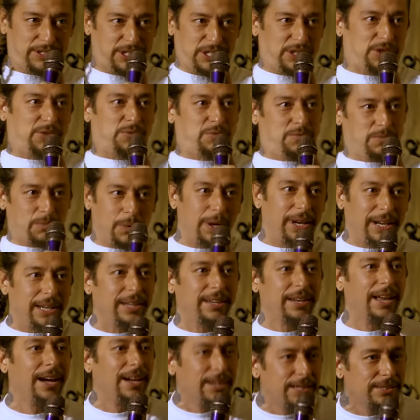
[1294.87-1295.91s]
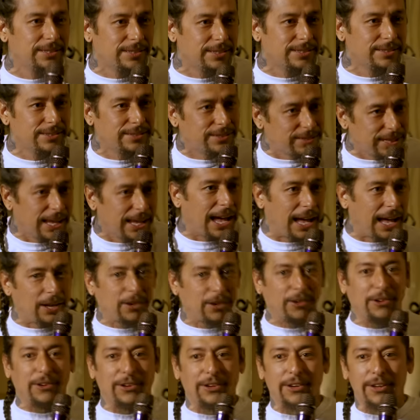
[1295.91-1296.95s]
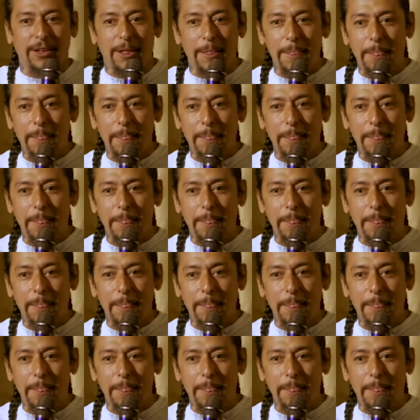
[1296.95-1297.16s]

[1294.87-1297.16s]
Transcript: just what it does in Seattle.